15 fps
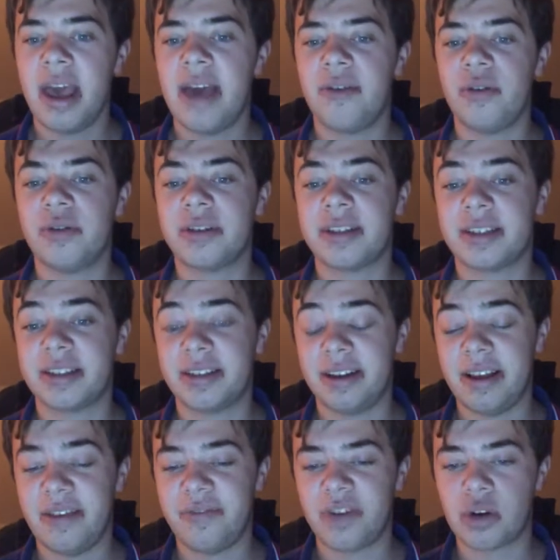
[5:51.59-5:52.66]
It
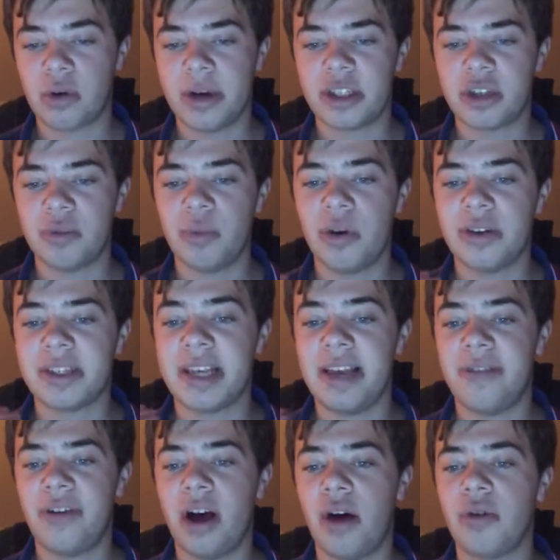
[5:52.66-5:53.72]
was, the question was
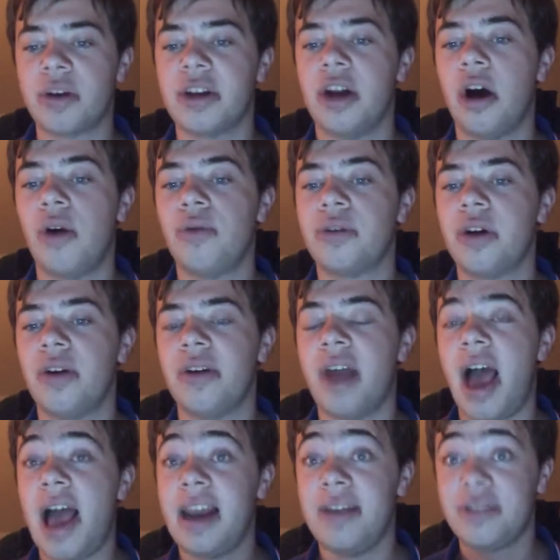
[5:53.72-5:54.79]
if Hull could hold
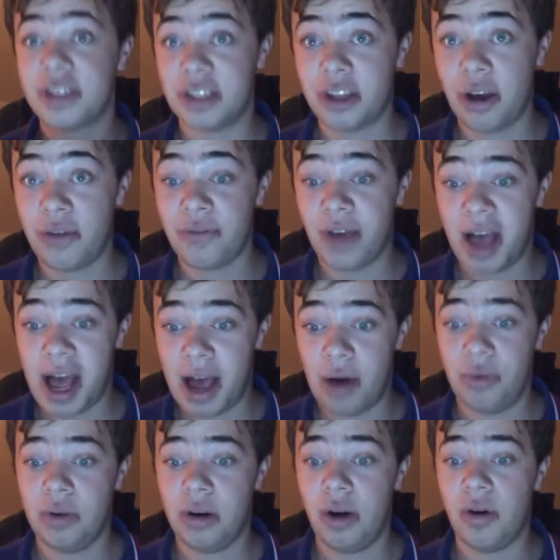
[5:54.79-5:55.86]
on, and if so, for
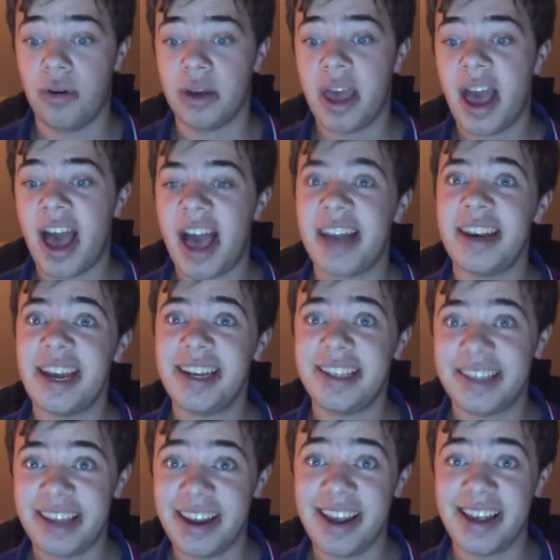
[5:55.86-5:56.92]
how long, and
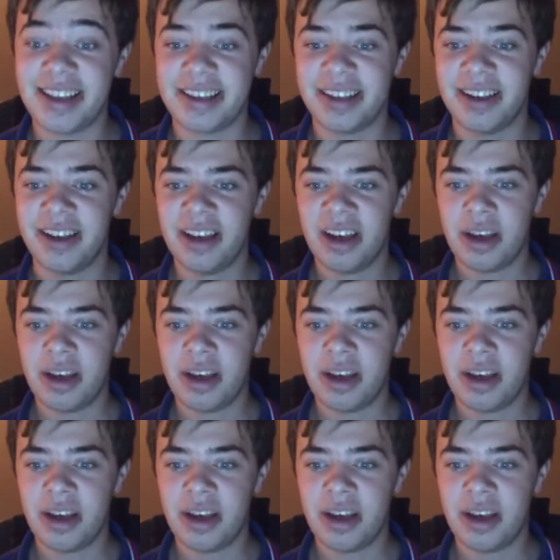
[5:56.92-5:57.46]
they did.